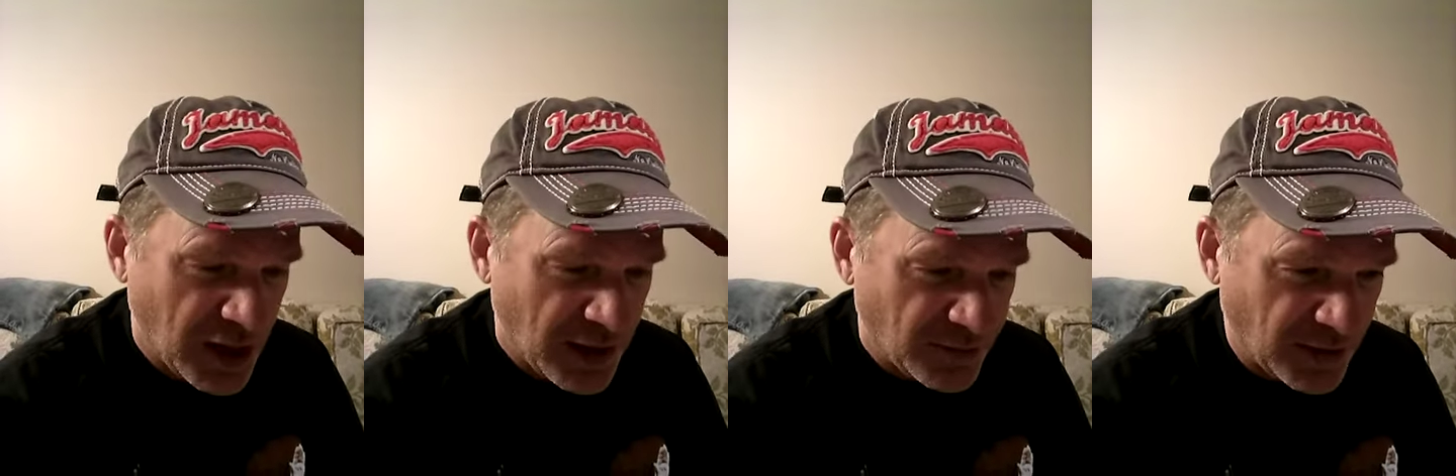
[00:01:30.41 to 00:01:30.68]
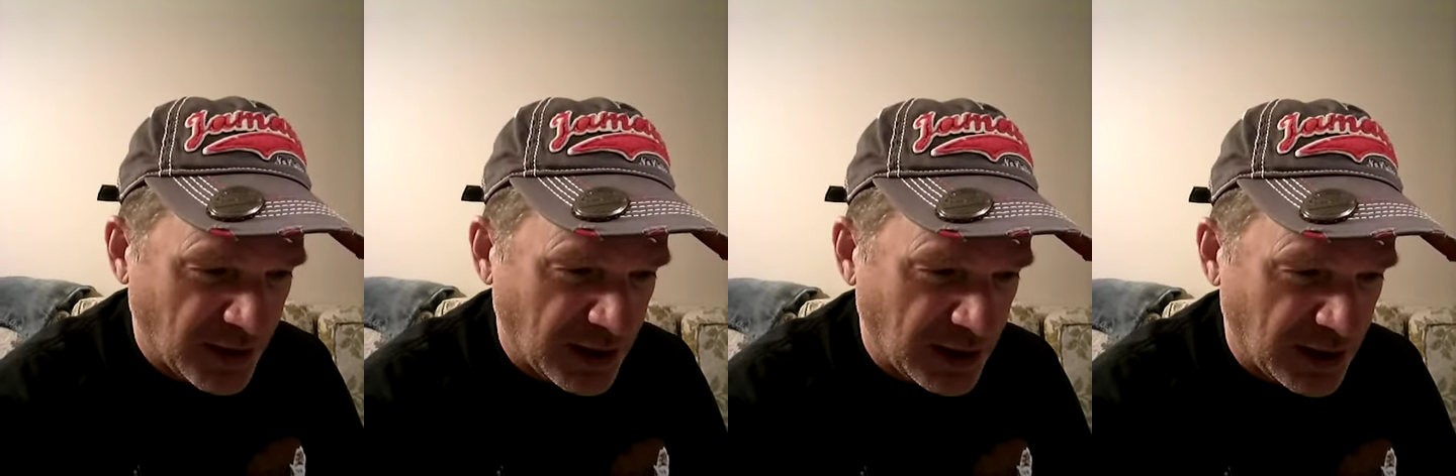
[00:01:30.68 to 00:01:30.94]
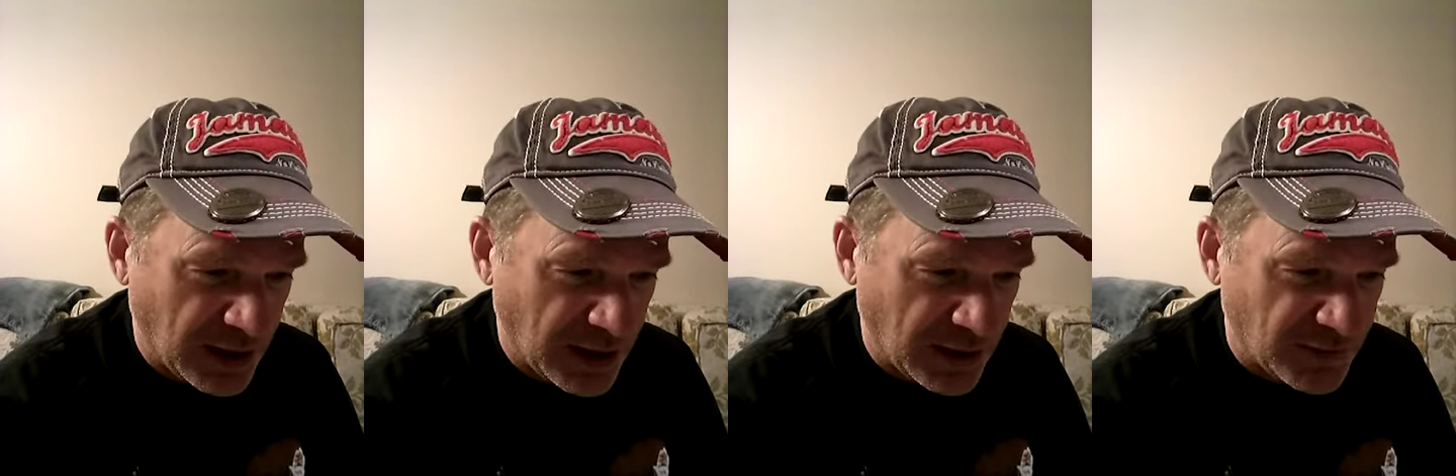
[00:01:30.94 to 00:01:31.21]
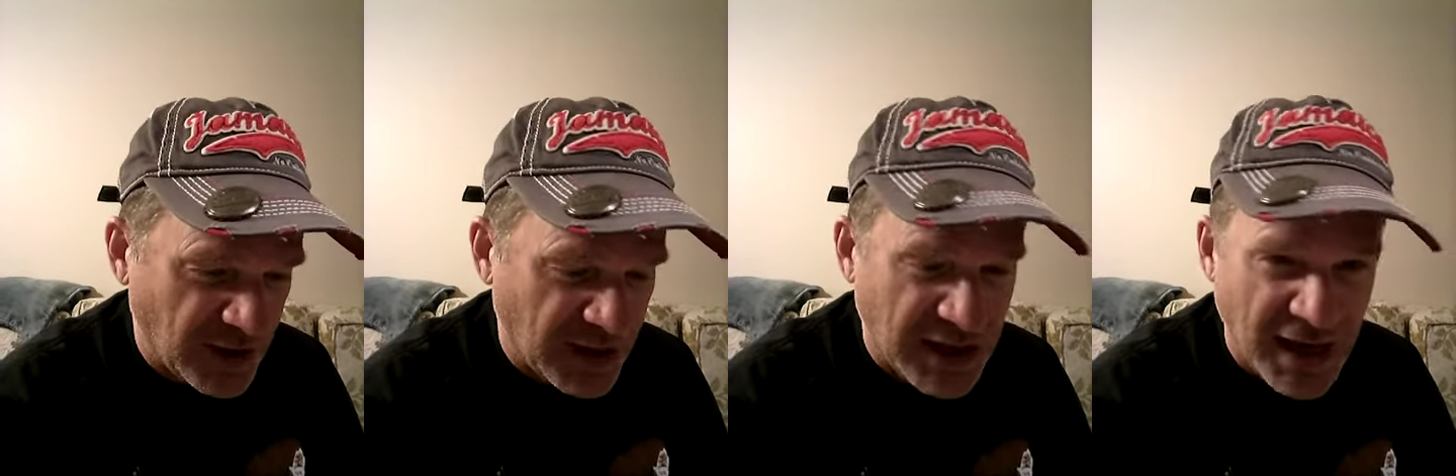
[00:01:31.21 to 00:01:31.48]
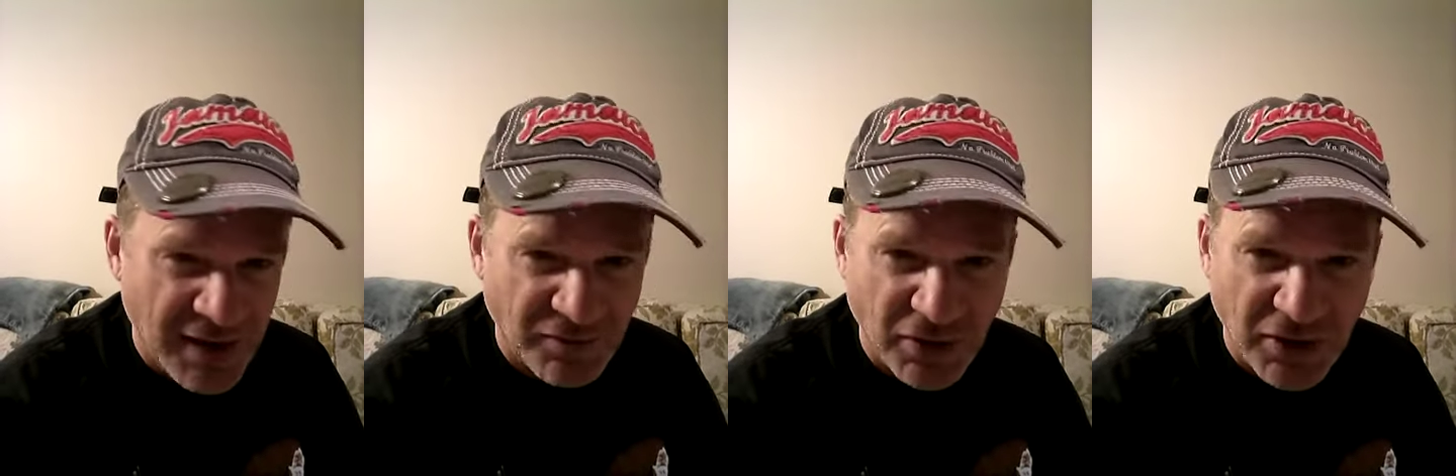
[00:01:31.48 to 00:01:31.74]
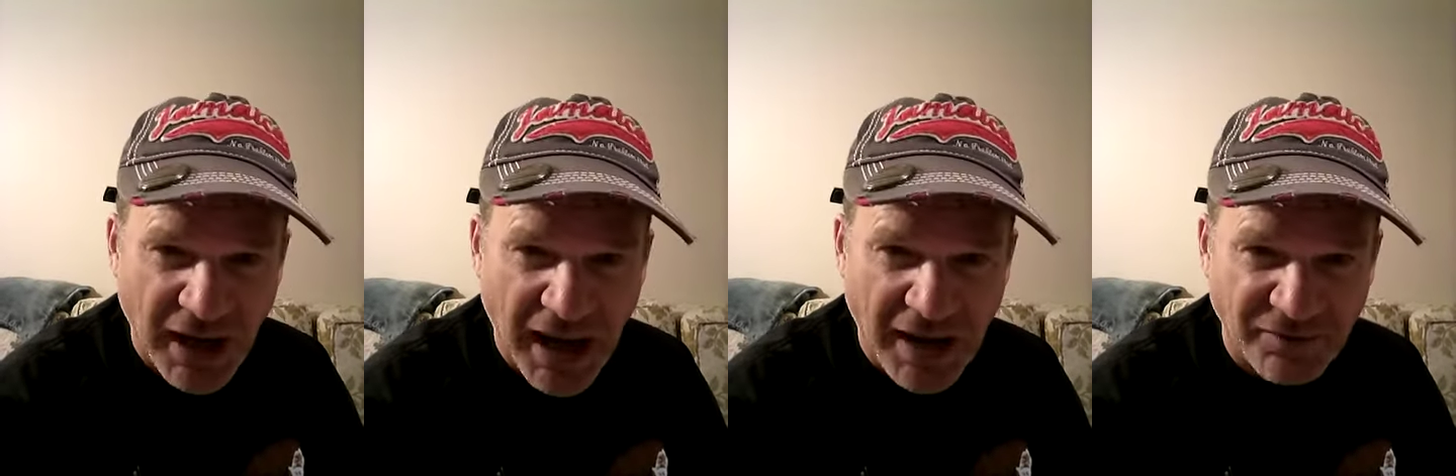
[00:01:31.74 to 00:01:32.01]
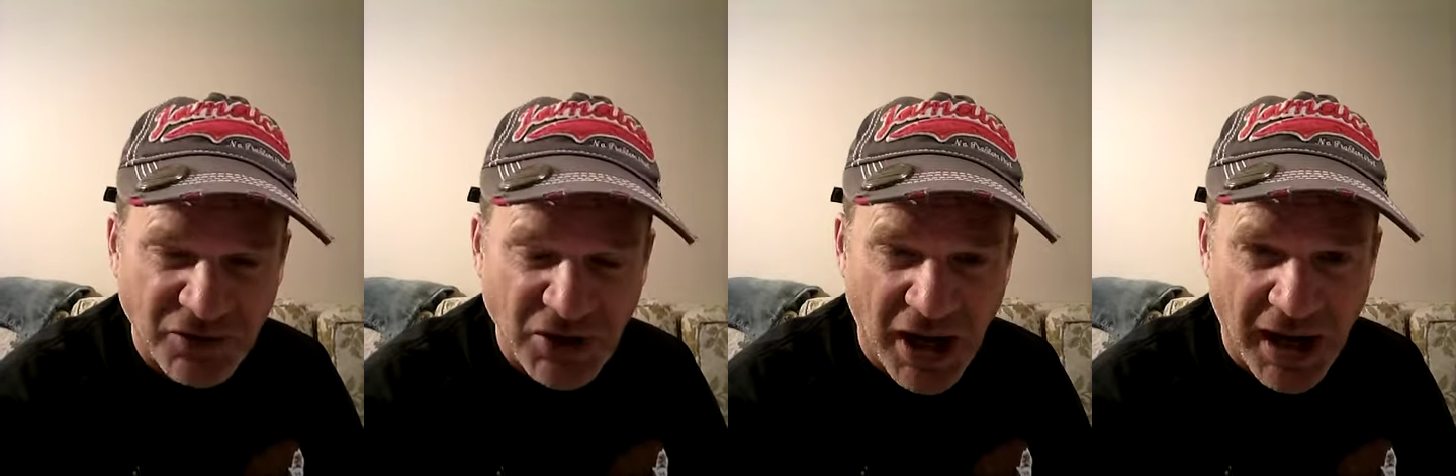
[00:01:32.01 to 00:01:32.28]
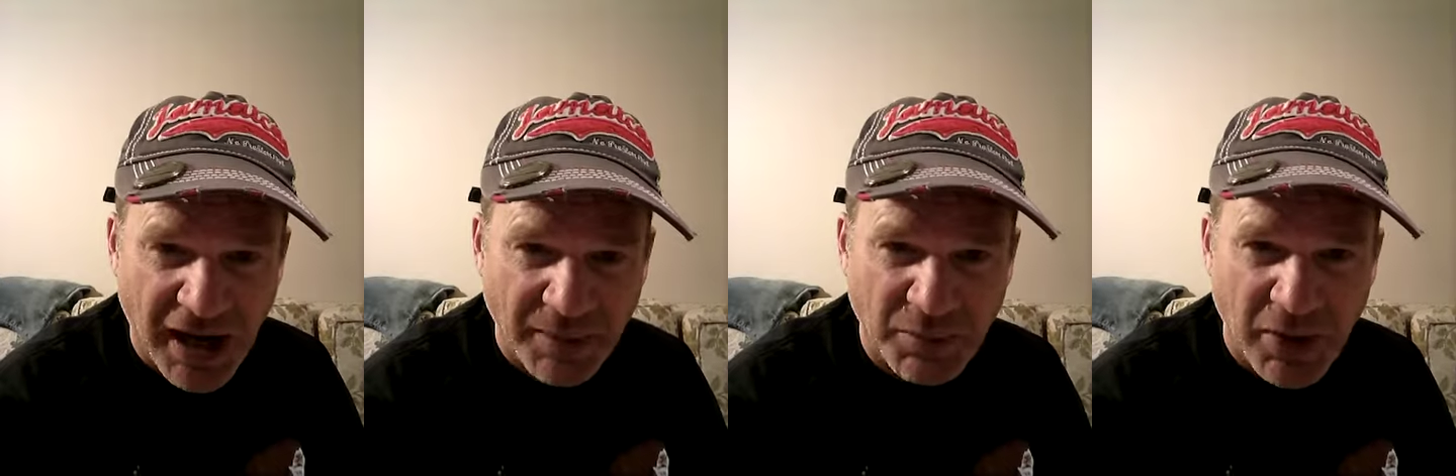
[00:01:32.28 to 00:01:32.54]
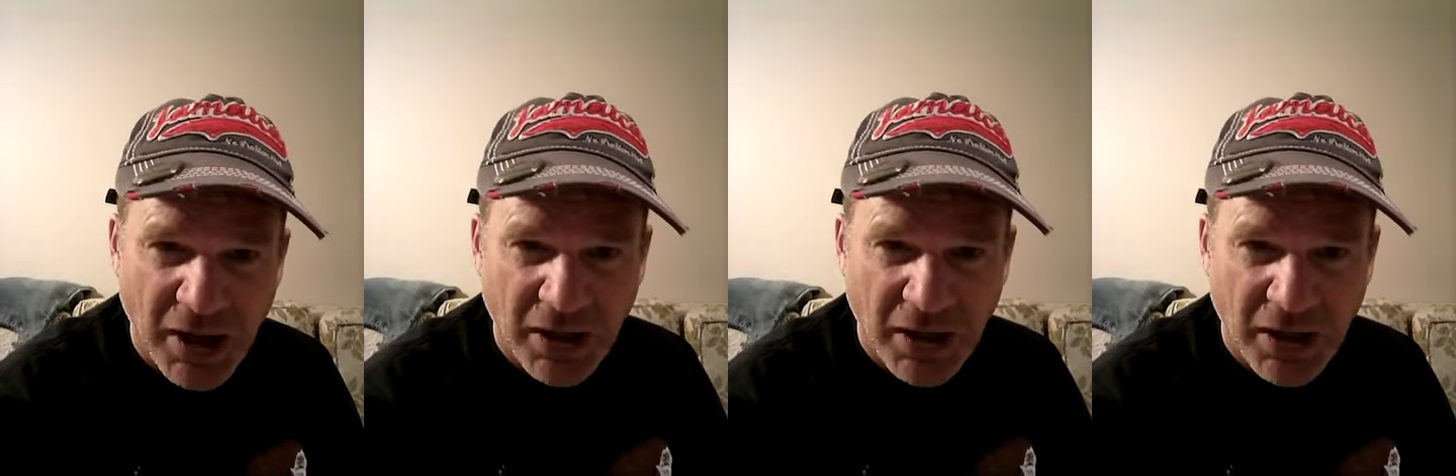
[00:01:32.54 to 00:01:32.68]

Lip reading: that they never have time